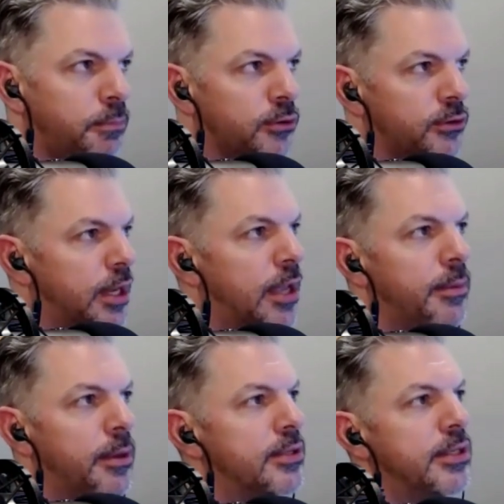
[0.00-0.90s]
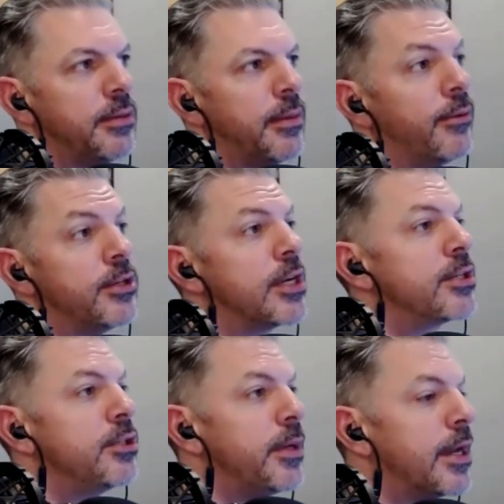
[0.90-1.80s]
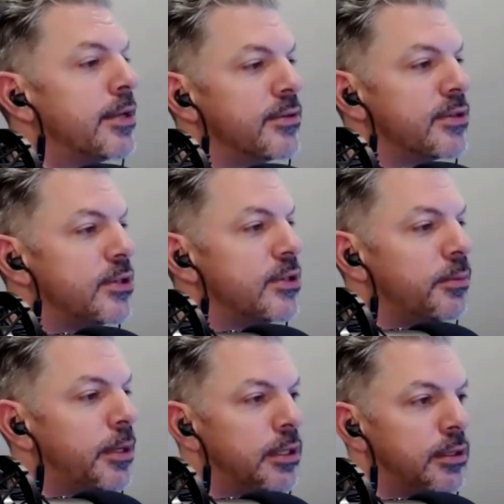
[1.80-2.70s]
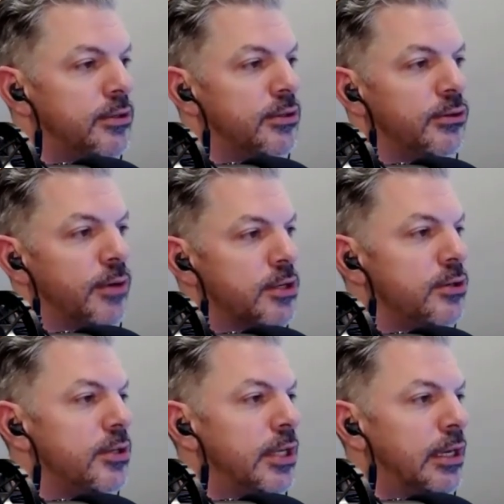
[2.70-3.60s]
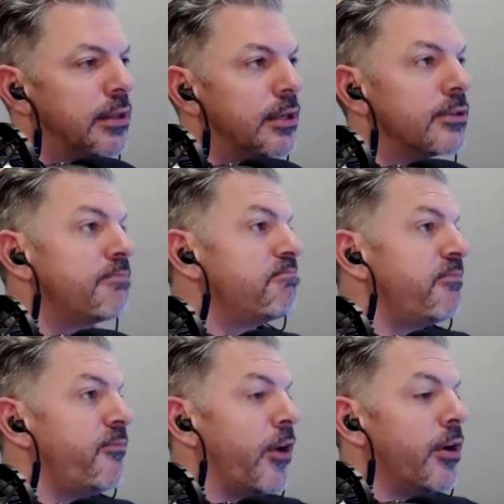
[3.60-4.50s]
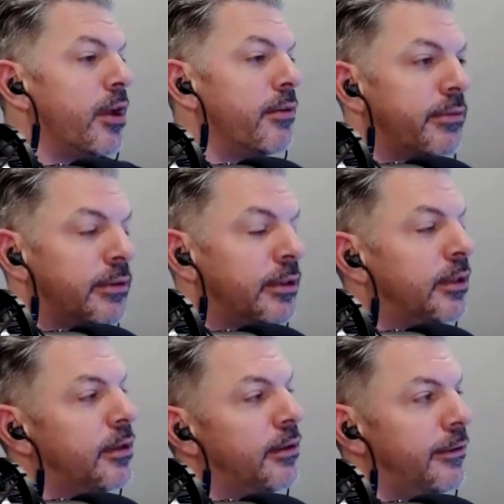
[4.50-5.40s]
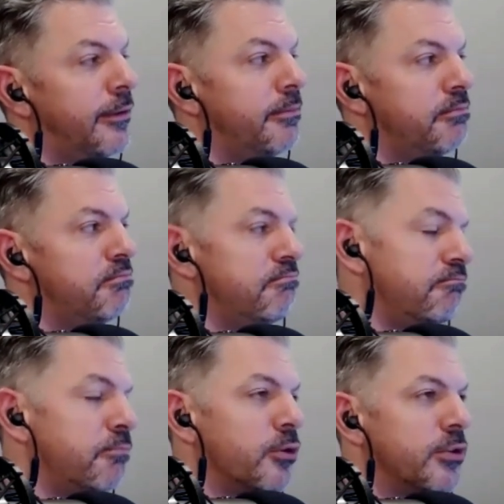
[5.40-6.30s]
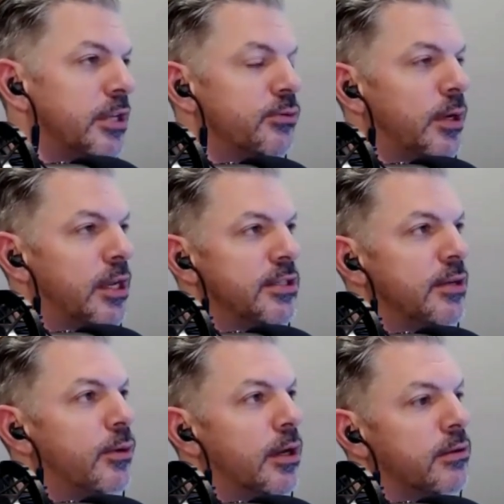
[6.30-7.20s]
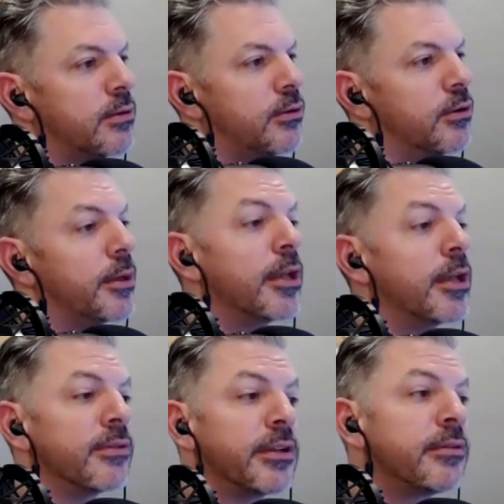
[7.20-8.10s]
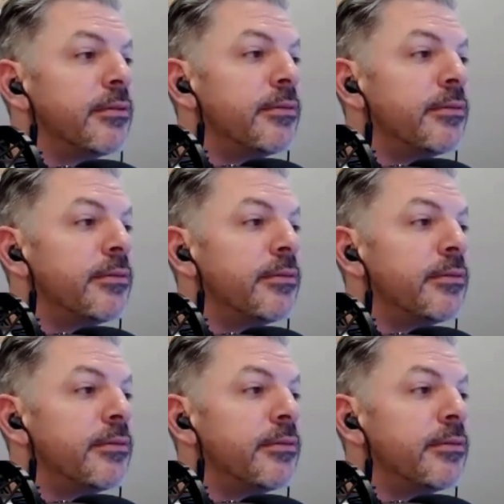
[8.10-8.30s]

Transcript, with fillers: person a b and c may reject you because of this new opinion this new direction you're taking things fair enough person x y and z walk through the door because of it